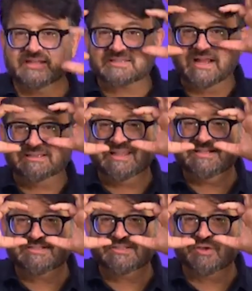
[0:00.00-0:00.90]
It's got
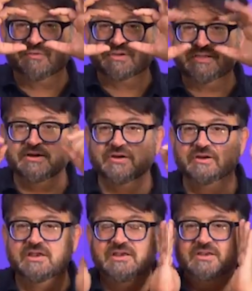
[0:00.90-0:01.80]
lenses over
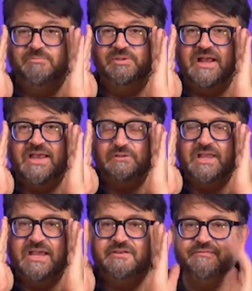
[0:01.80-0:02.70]
here, can block out
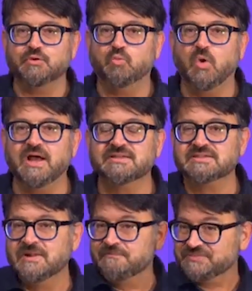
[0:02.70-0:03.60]
light if you
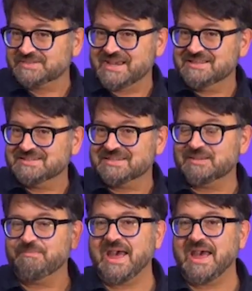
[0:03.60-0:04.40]
want, tightens in the